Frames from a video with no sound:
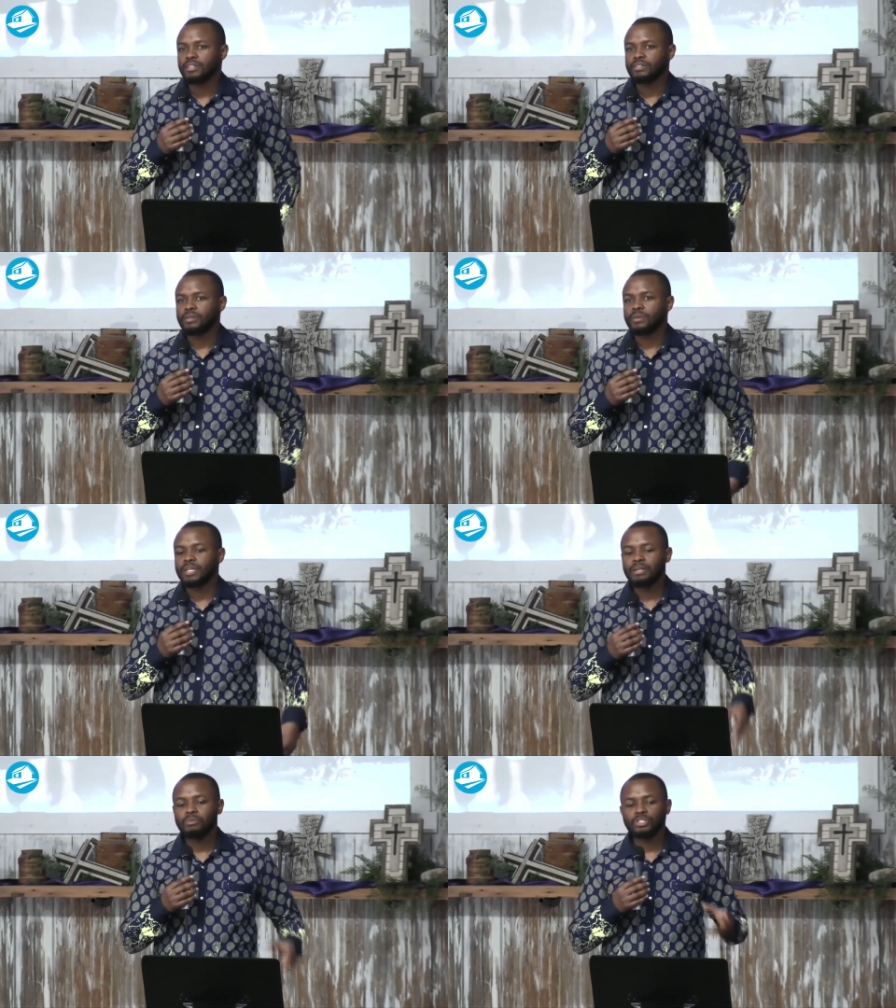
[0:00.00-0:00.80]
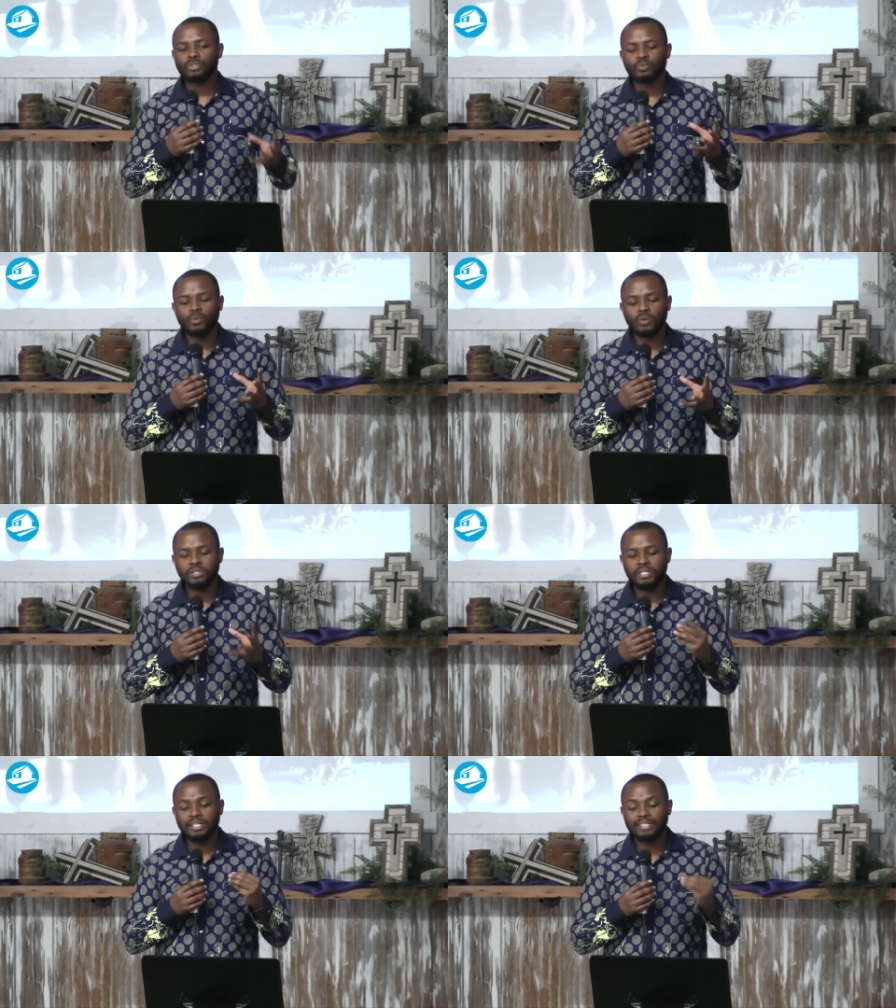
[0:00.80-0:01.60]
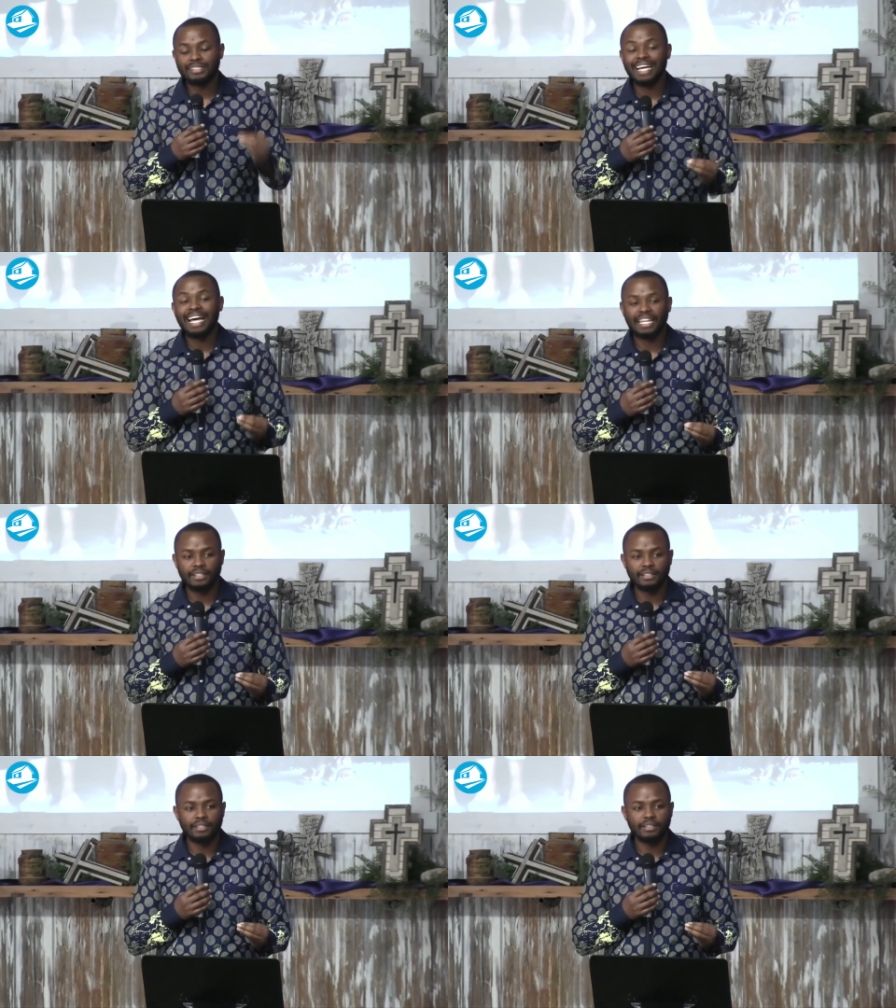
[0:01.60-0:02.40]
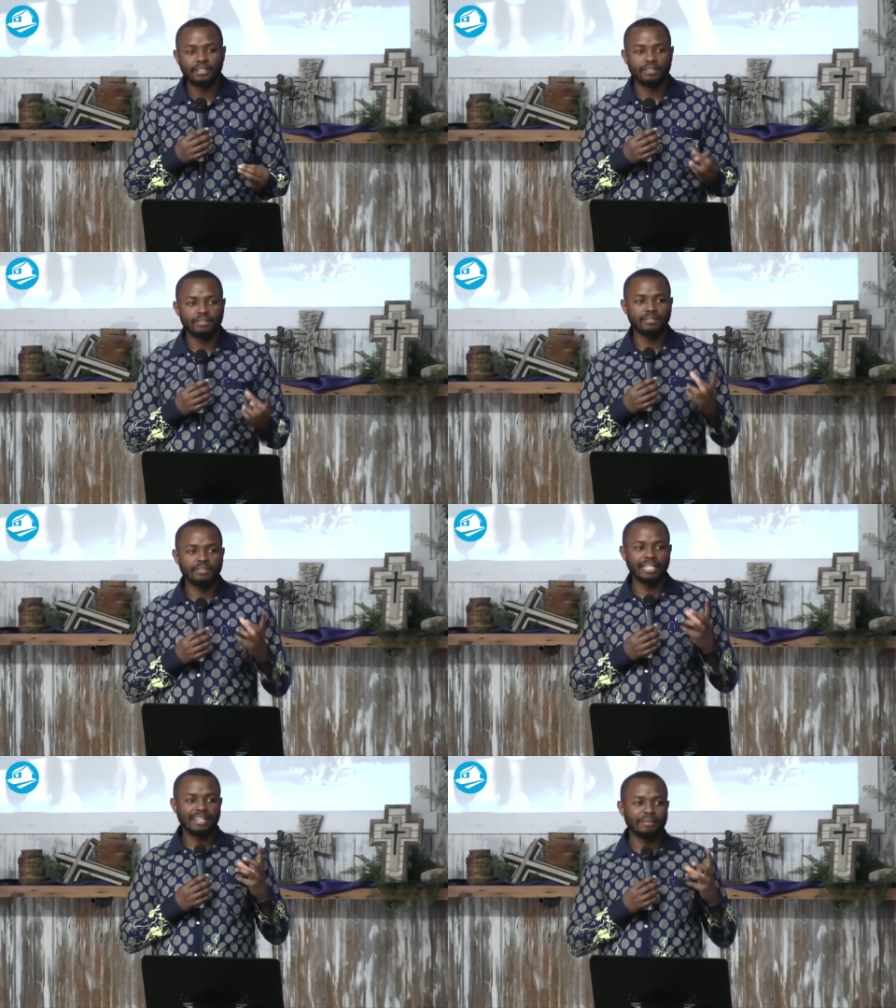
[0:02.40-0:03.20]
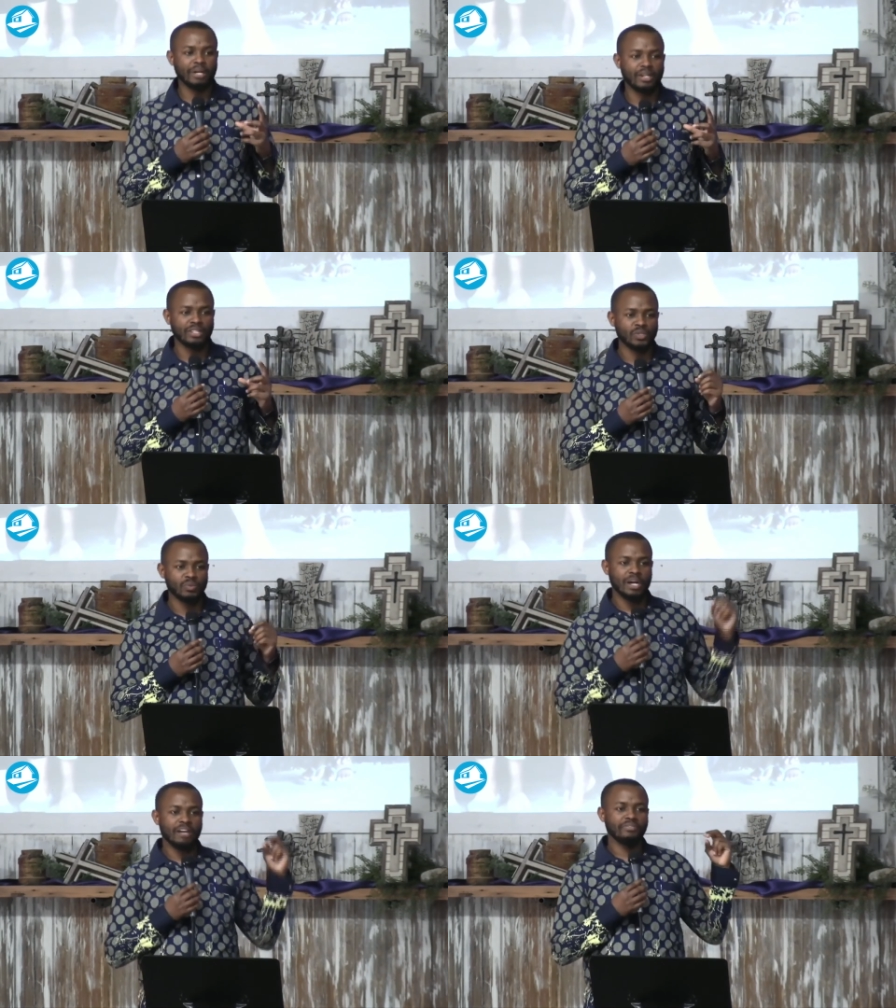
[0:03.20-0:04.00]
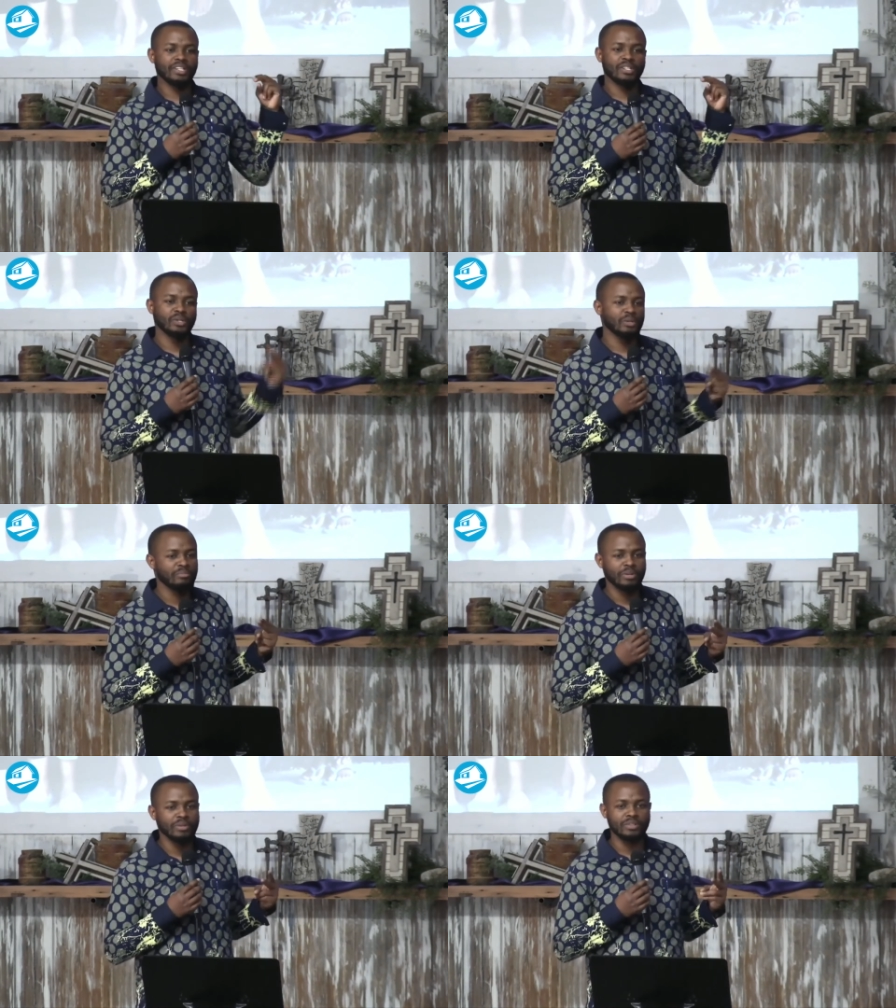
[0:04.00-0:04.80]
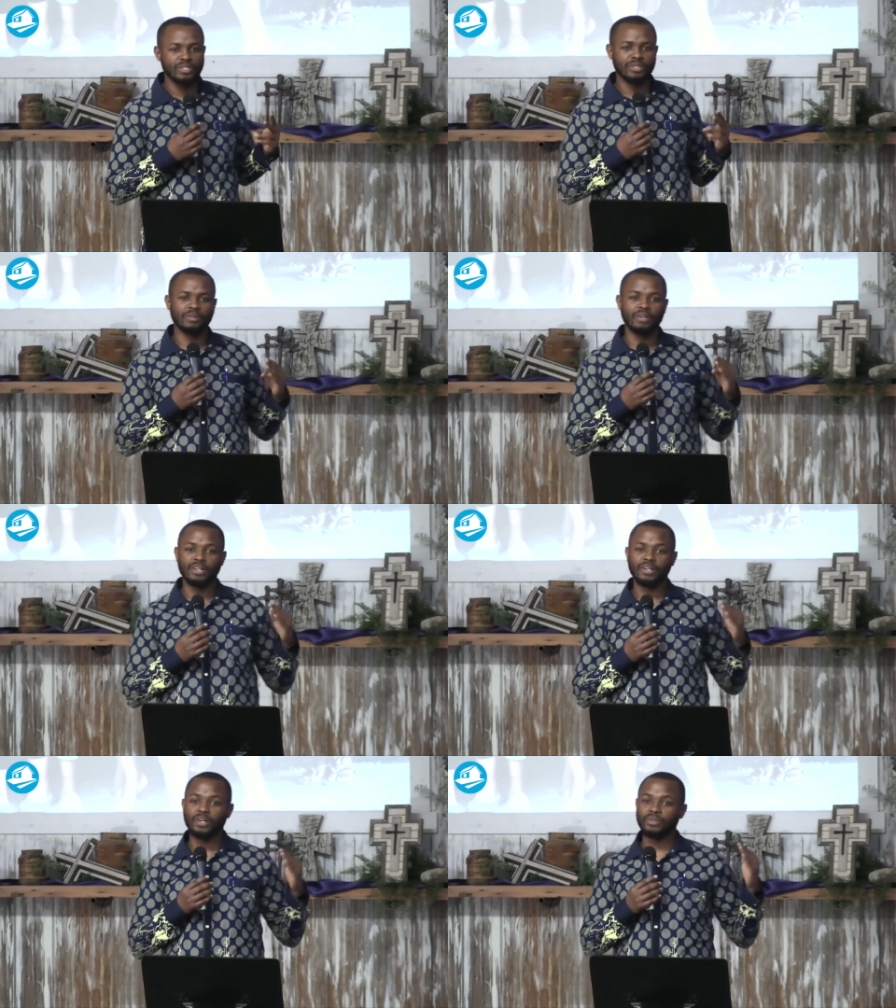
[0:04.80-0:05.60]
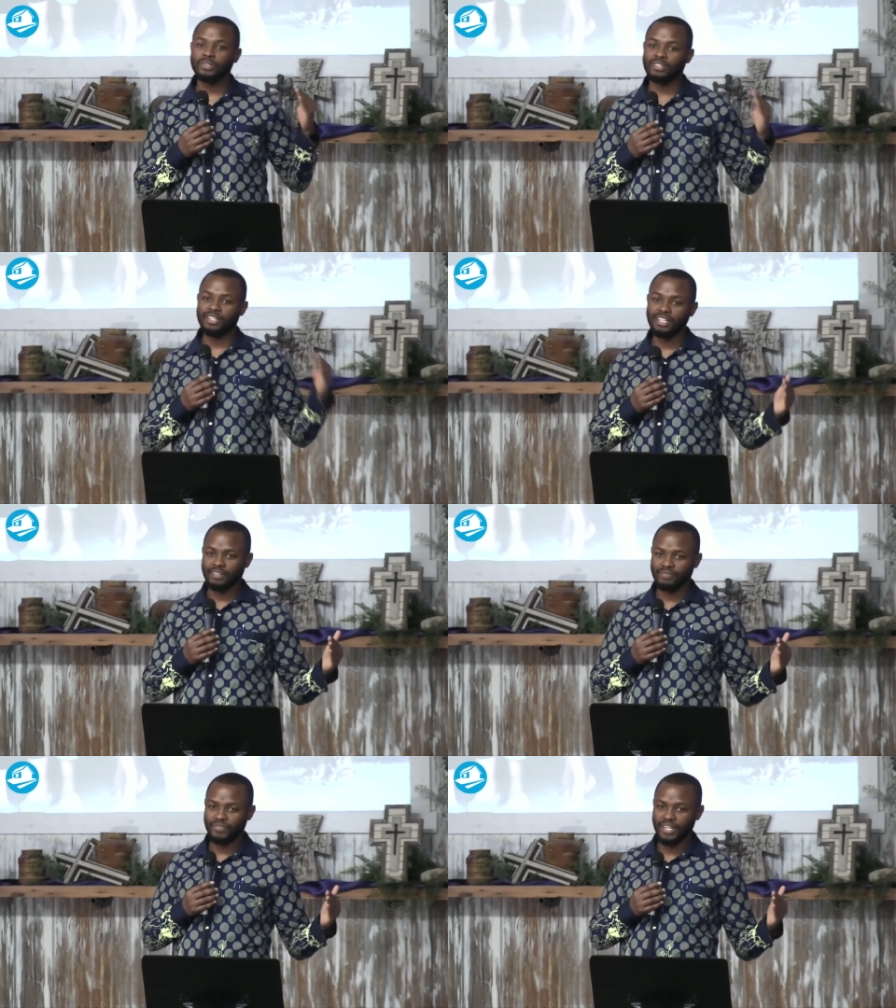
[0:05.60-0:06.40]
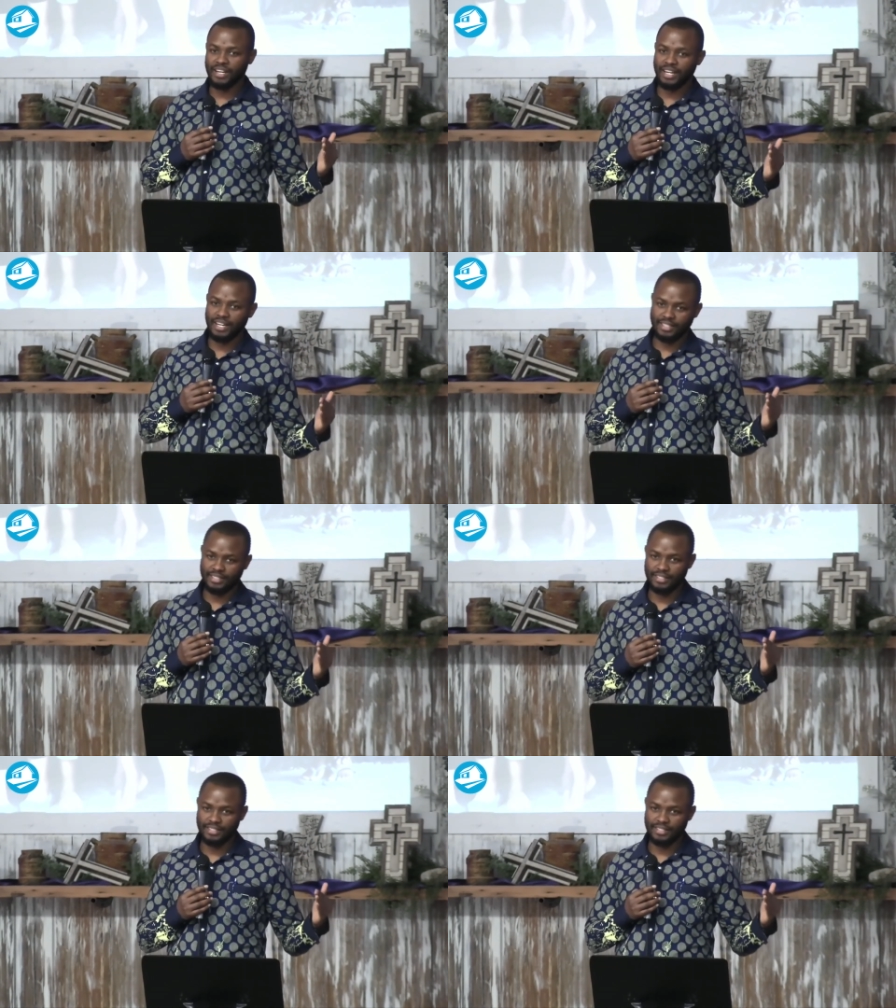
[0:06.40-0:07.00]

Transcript: So he was watching salad and think about his wife and the two boys who are not going to eat that night.